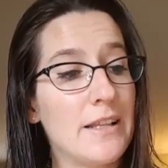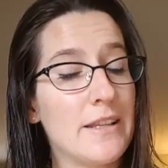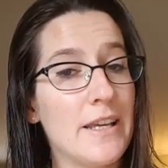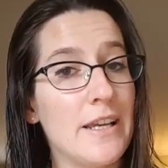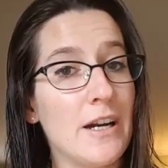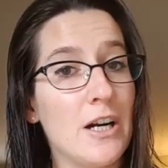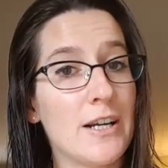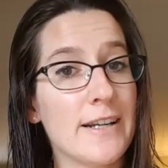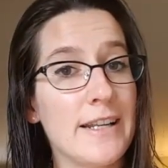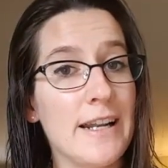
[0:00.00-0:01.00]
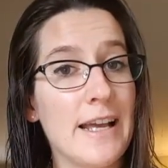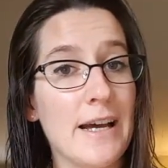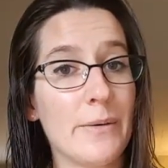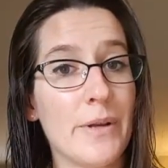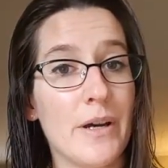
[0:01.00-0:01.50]
They are knit
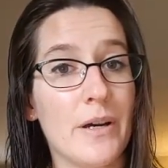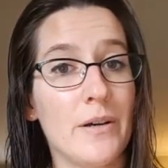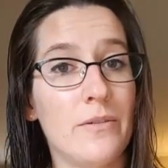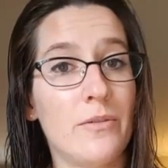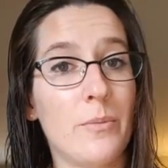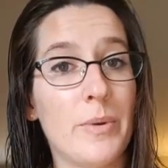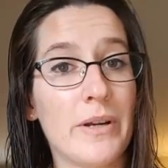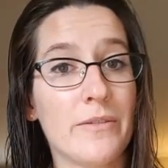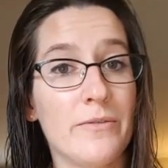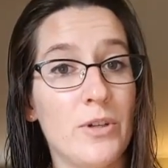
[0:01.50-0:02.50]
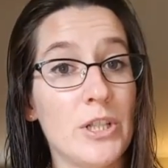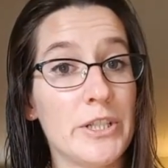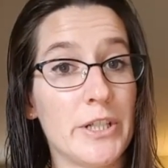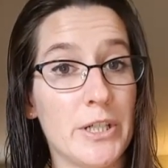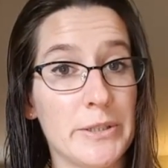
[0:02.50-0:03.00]
out of
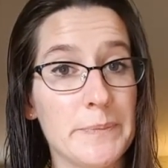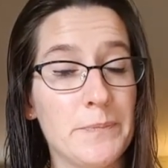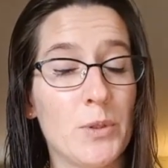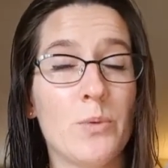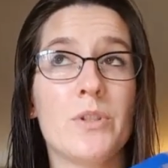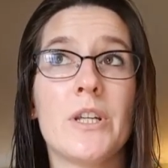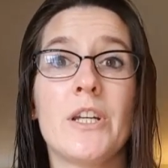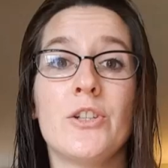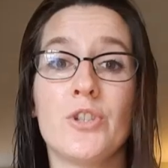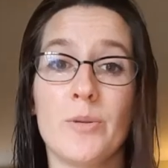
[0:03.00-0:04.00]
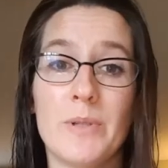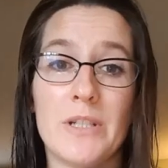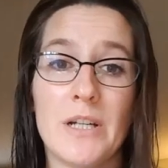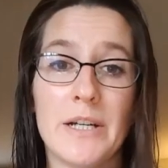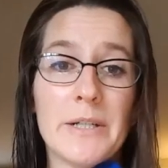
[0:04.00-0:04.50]
Baerenwolle yarn, who is a German
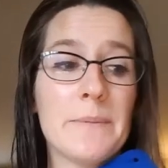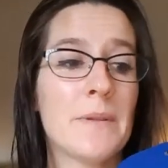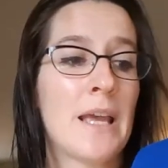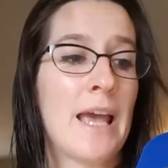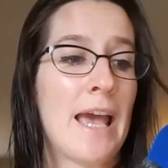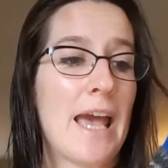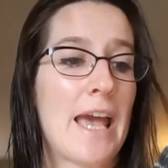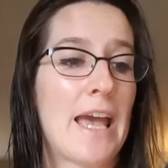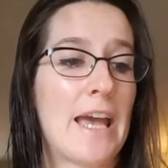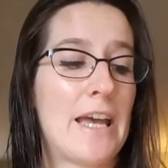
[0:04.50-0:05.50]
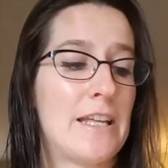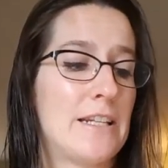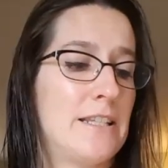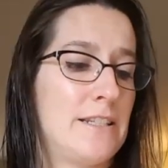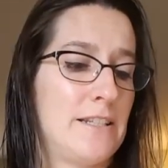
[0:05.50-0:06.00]
dyer,
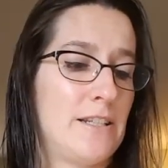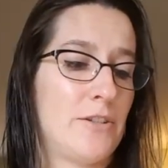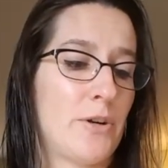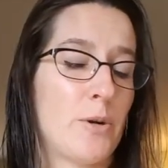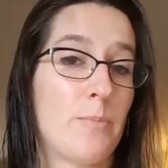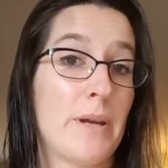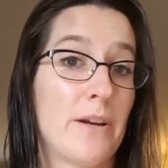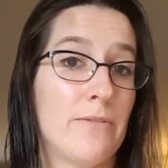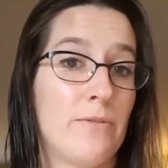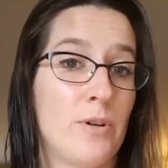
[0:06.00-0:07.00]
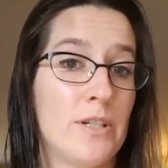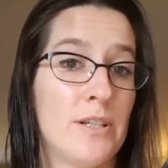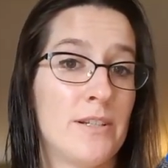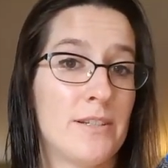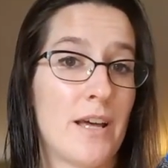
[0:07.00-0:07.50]
and this is her BaerFoot
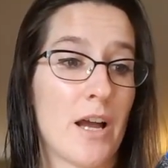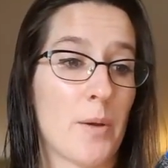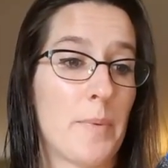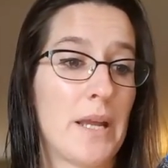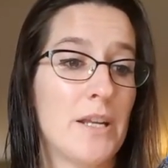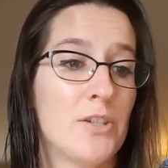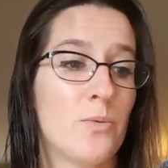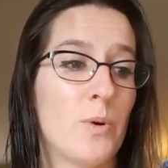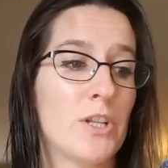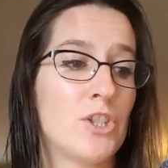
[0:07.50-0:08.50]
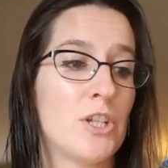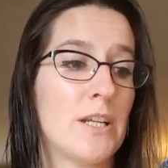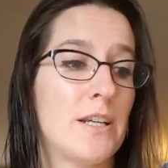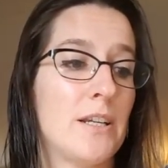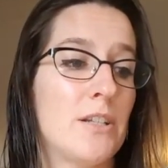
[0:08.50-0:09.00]
sock base, which
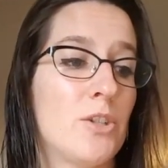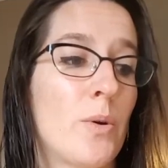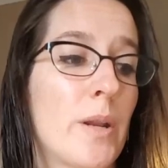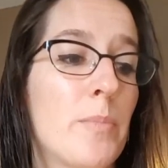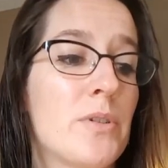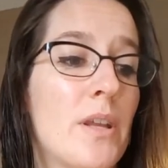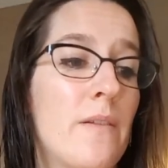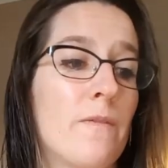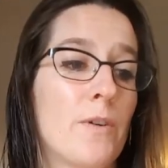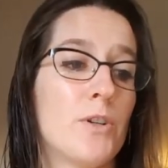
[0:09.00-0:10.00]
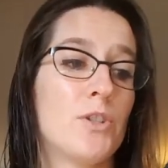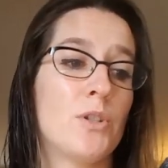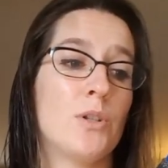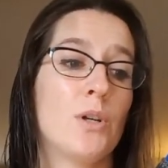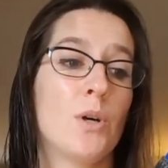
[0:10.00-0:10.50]
is 20%
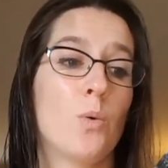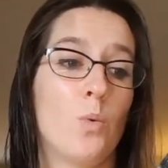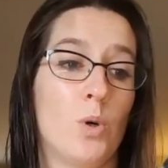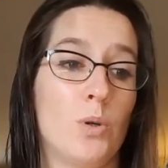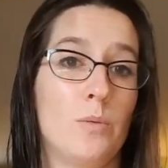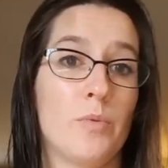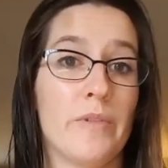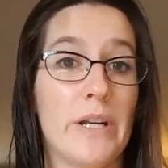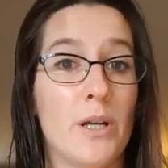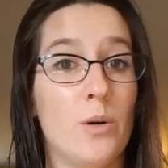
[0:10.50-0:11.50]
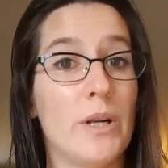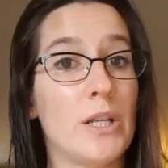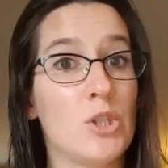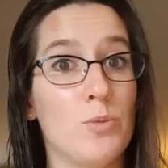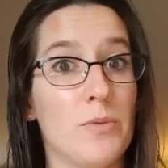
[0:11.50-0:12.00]
virgin wool, Merino, and
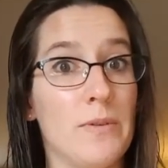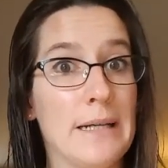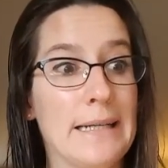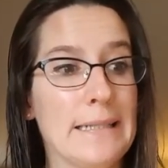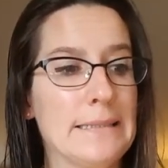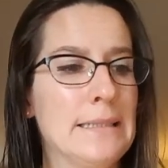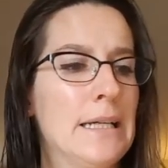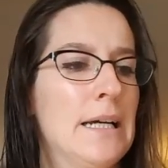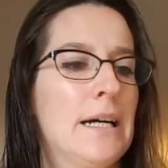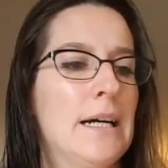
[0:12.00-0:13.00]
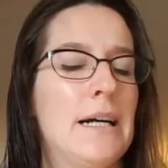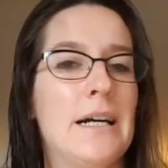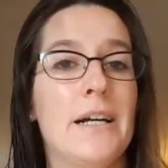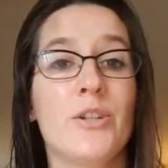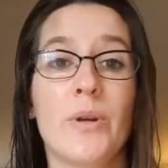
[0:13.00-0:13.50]
it's Superfine,
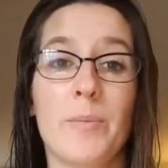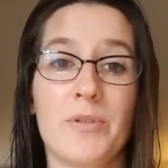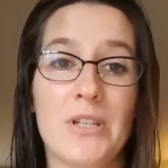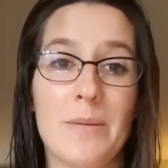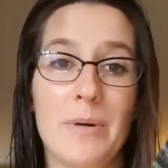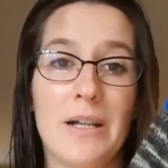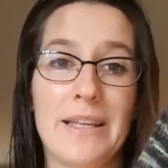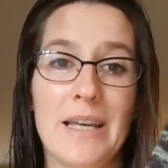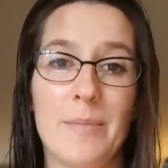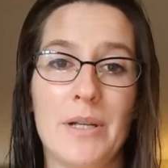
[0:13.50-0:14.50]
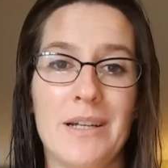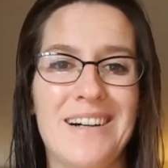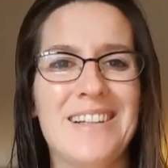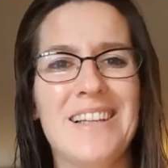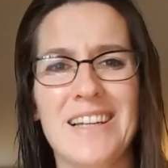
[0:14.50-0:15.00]
and 20% Polyamide.
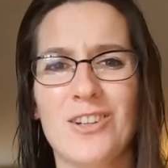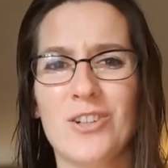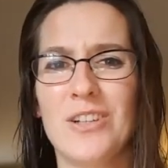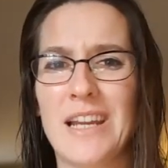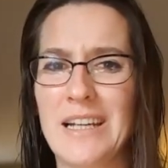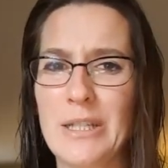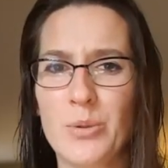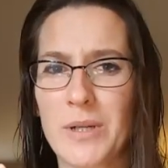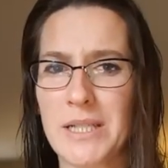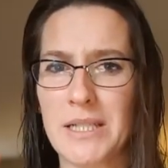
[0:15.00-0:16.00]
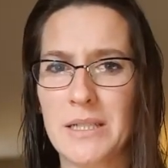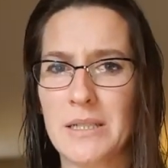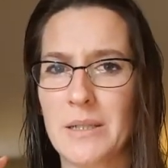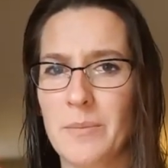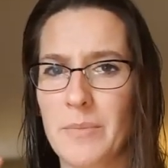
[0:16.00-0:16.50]
I like a good 80-20
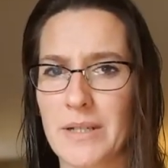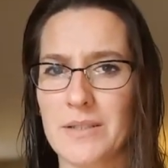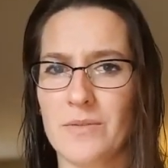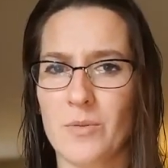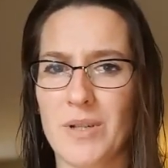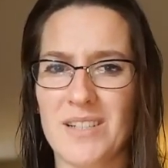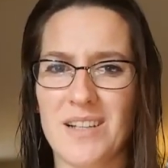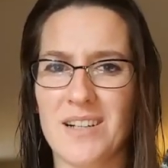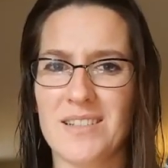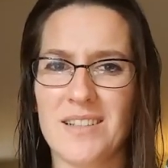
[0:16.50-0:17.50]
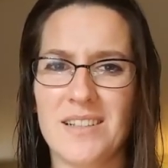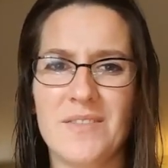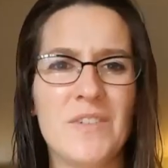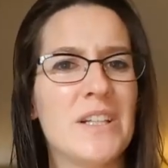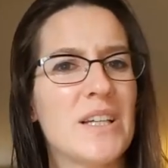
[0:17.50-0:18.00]
mix for my socks. I
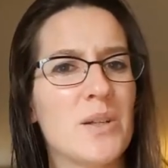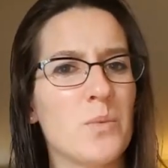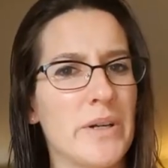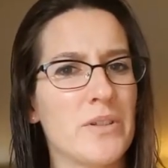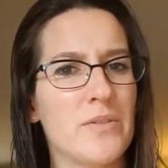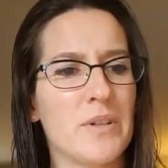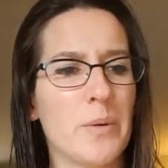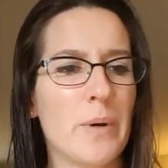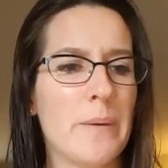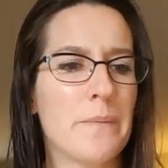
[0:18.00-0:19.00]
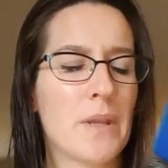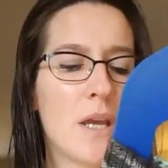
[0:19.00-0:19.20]
feel like it wears very well.